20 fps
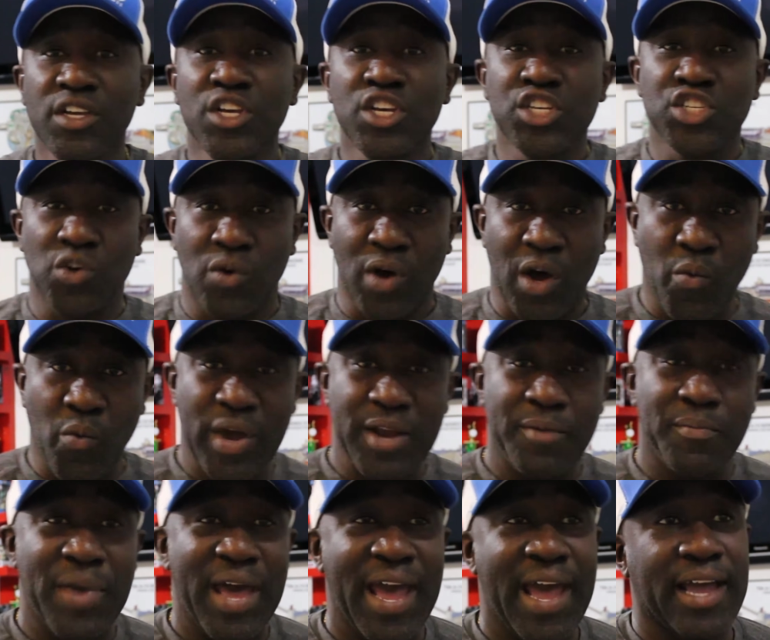So I
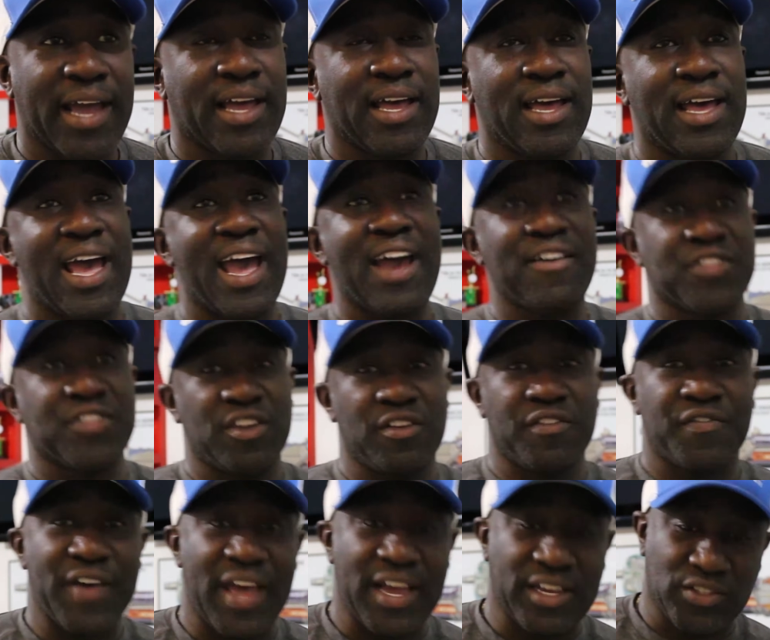went back after the
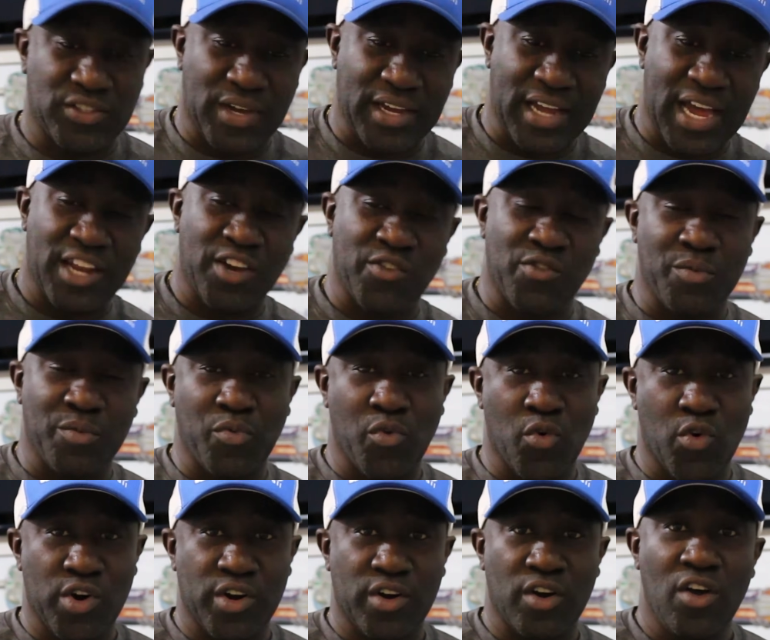fact, so I got the
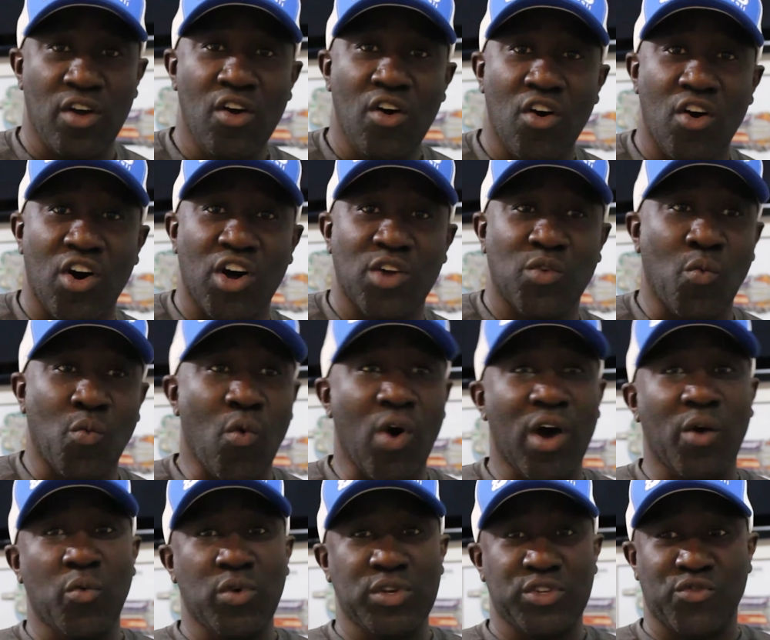report on
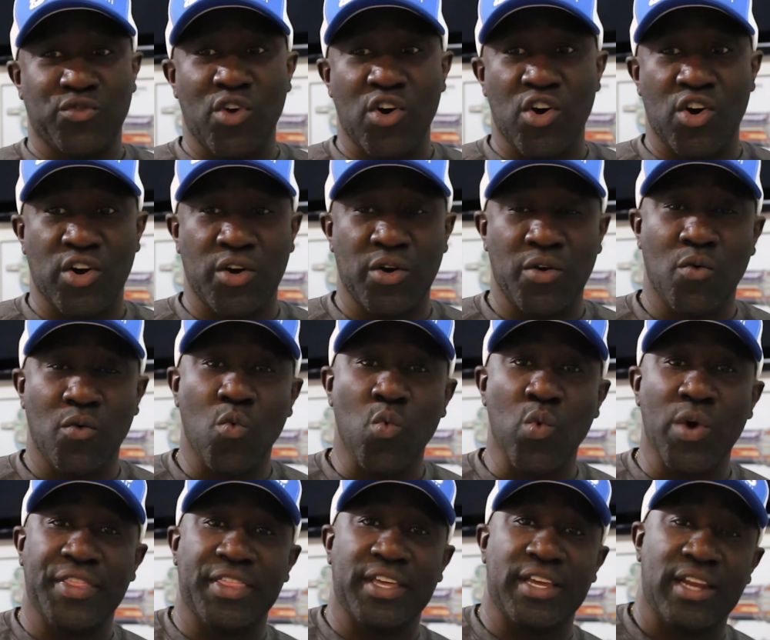what was wrong
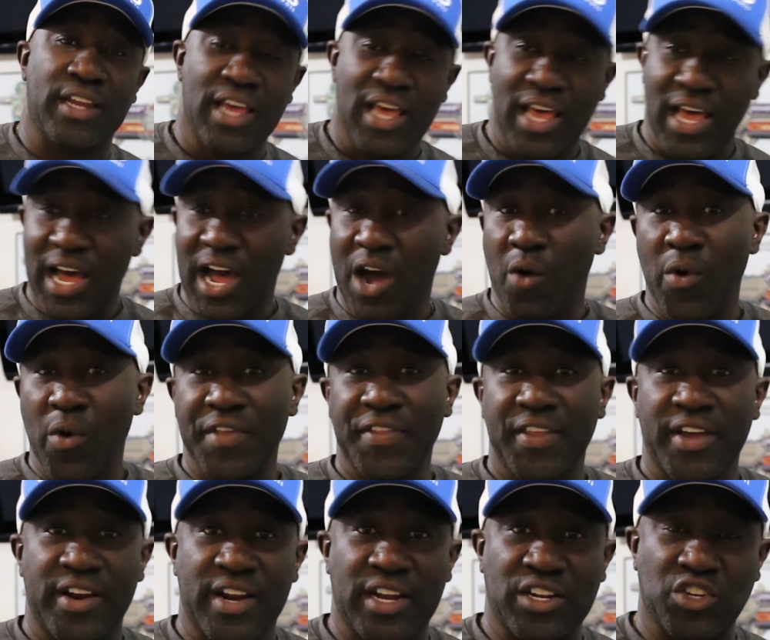with it. I went
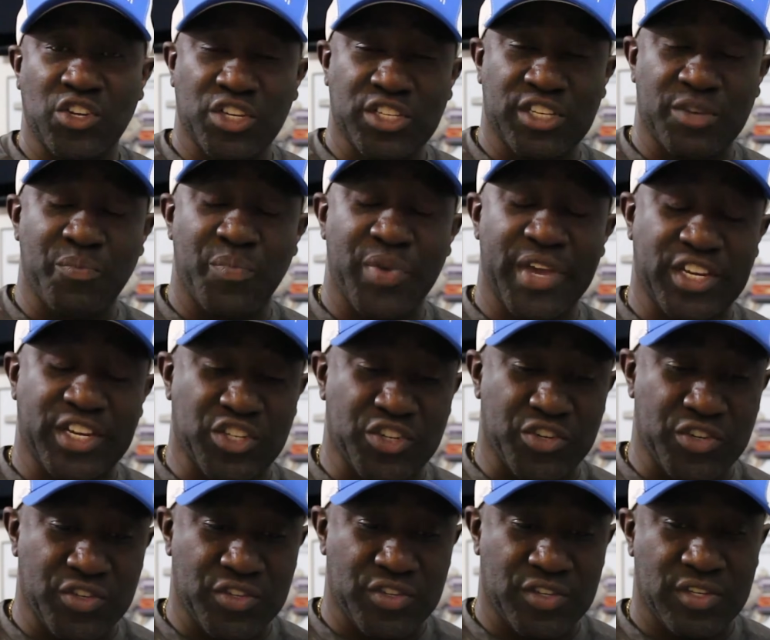there and I took some
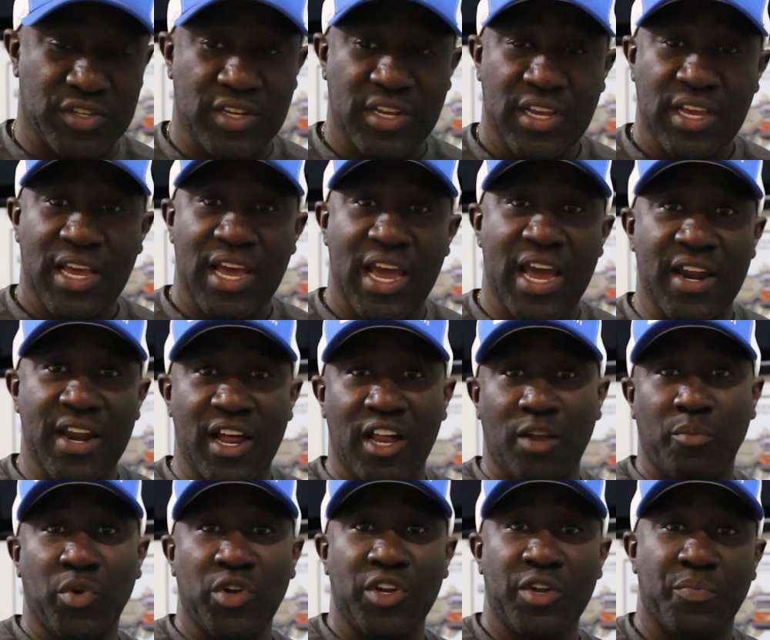pictures, and
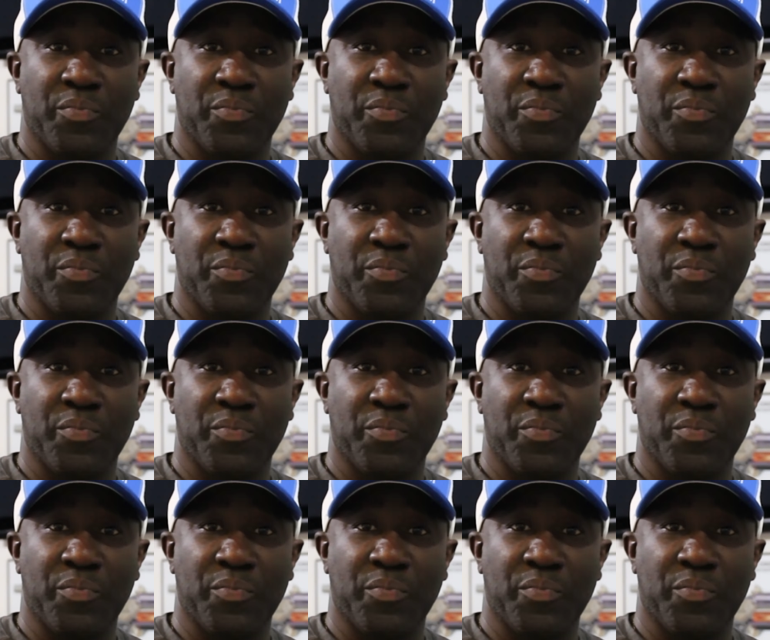I'll put the